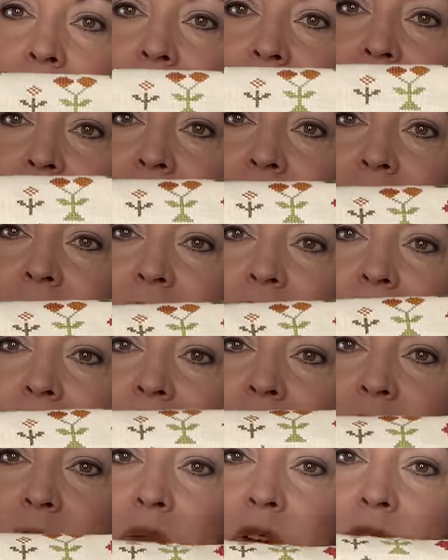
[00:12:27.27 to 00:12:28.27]
And
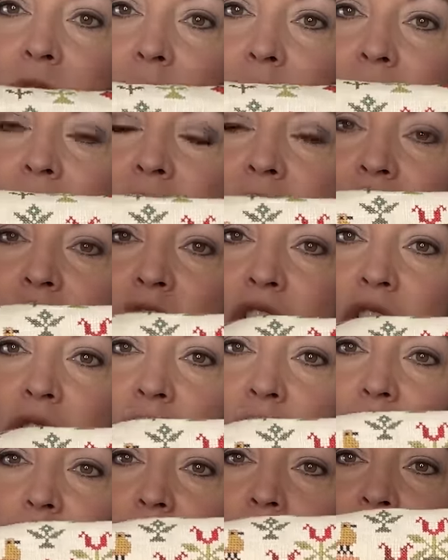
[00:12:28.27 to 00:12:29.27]
I am going
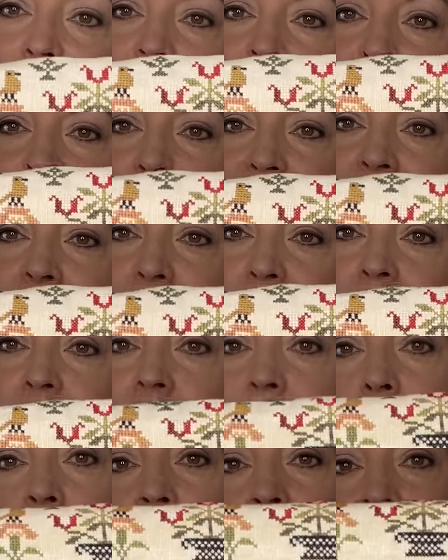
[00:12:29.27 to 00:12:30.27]
to frame this with
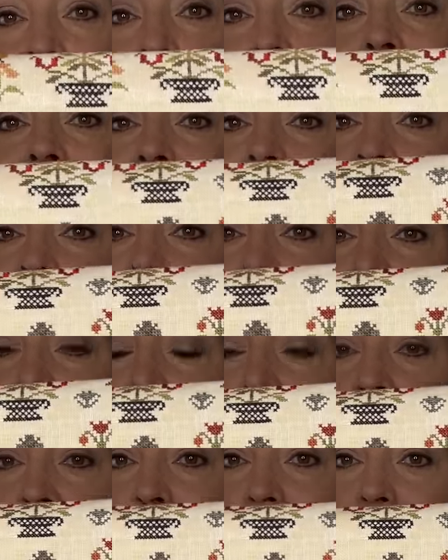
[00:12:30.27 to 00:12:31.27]
no glass.
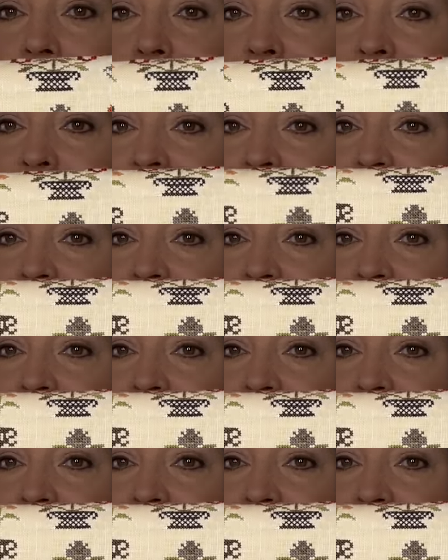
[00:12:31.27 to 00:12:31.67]
Uh, that's